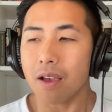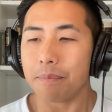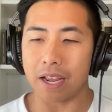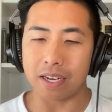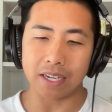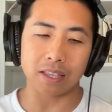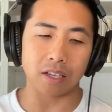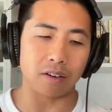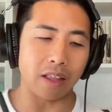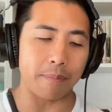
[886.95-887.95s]
But I did
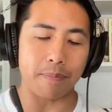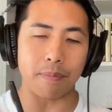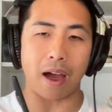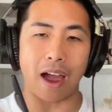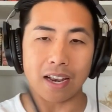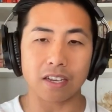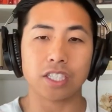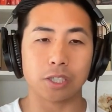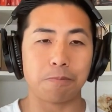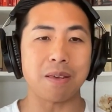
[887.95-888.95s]
learn that I had to
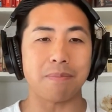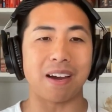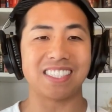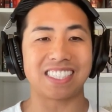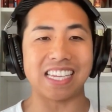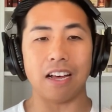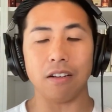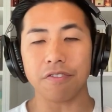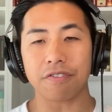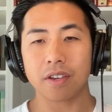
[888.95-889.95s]
just be
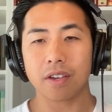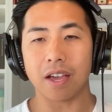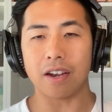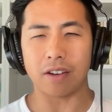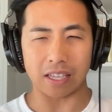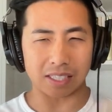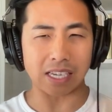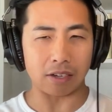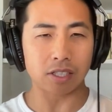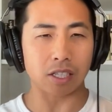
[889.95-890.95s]
myself. I know that
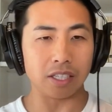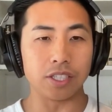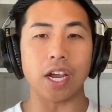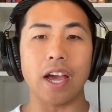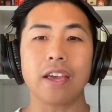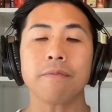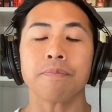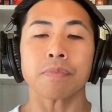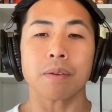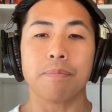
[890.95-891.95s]
sounds cliche,
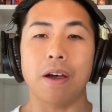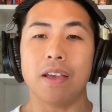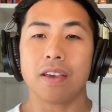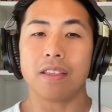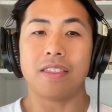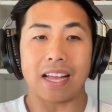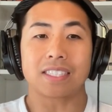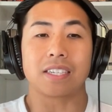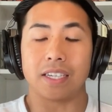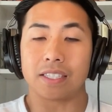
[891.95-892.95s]
but
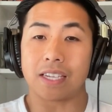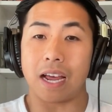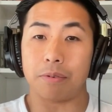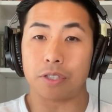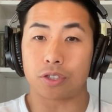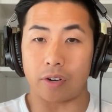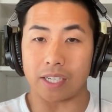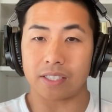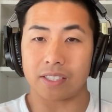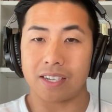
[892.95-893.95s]
that's going to establish
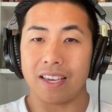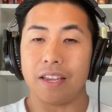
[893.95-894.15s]
trust.